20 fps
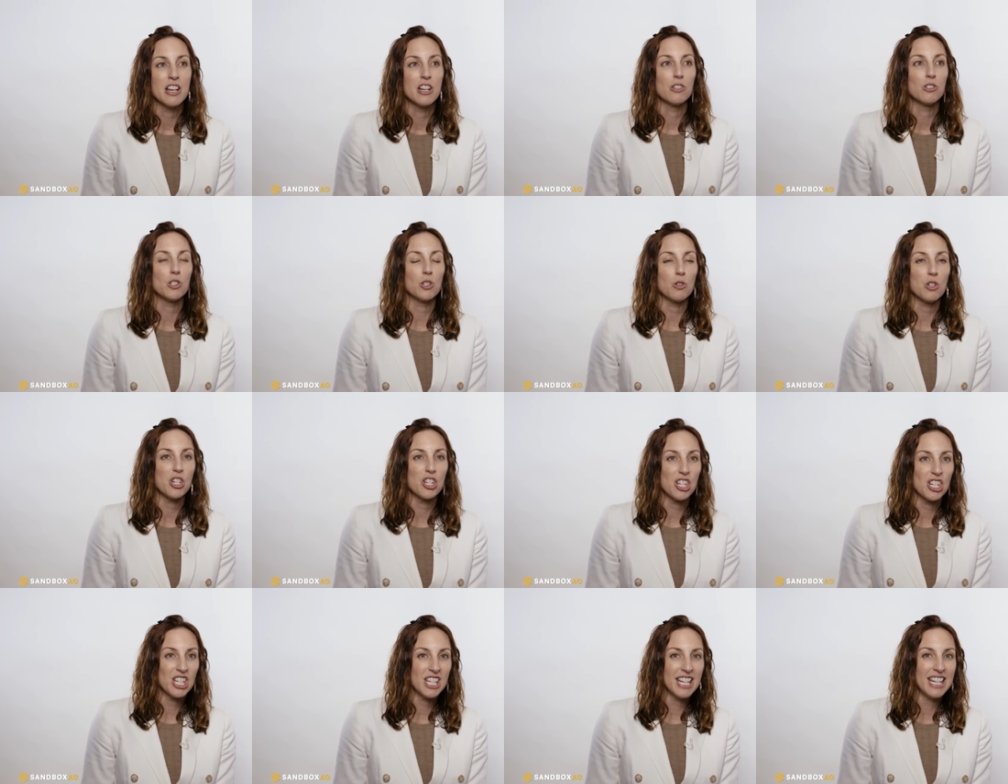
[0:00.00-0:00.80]
So
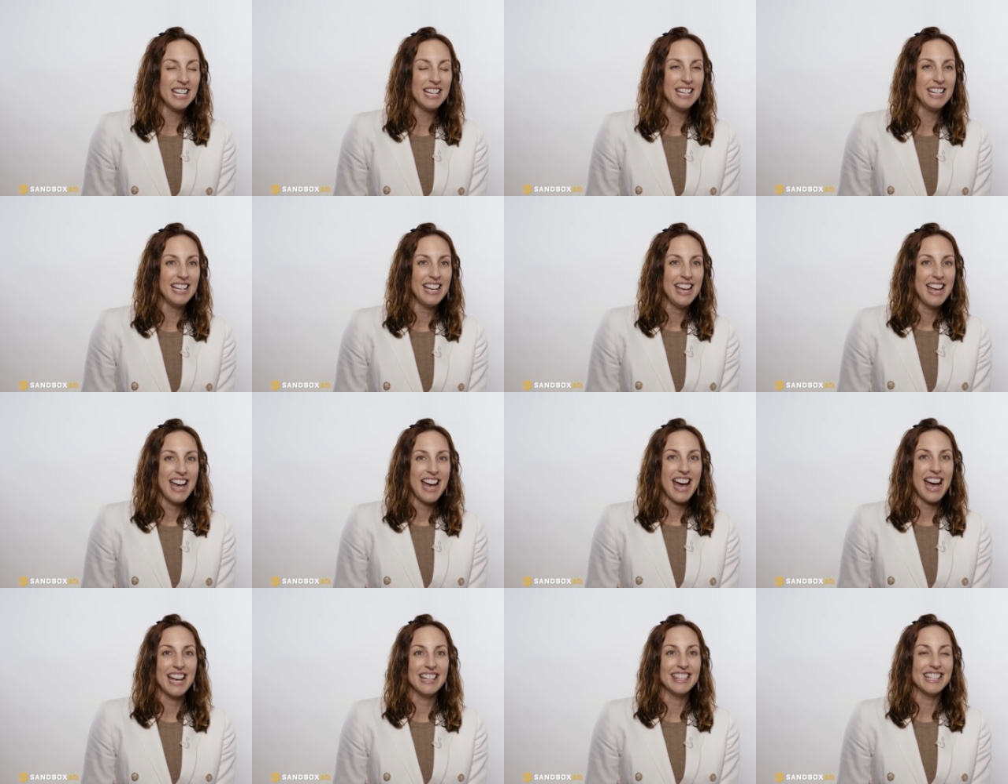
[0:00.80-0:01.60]
she
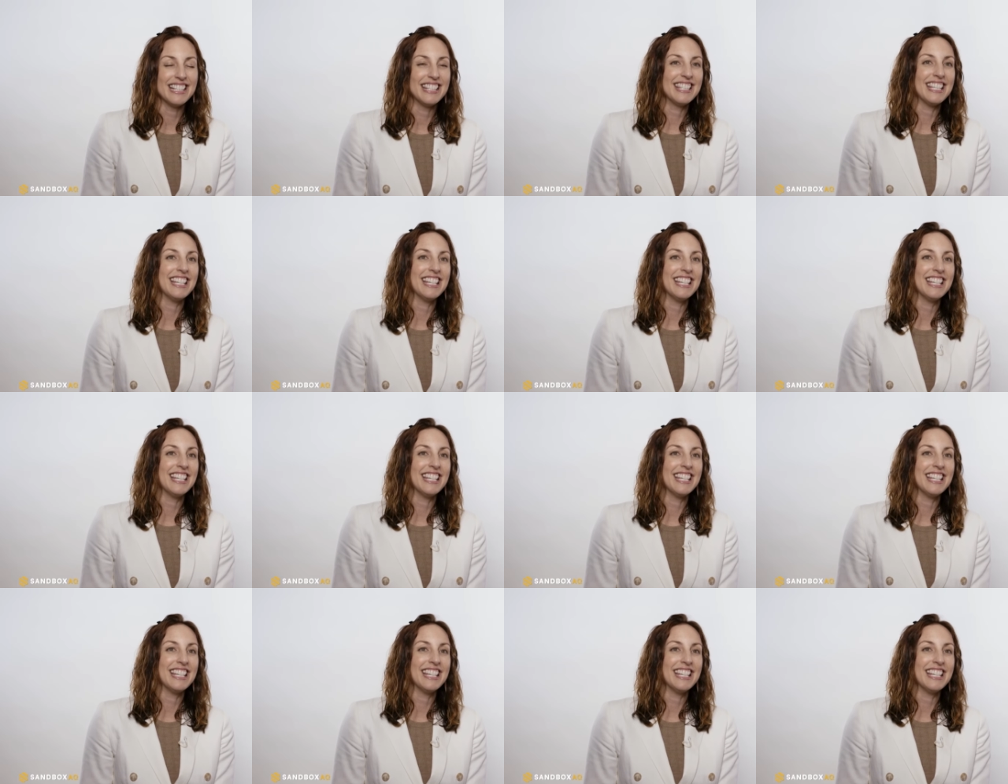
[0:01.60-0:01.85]
and this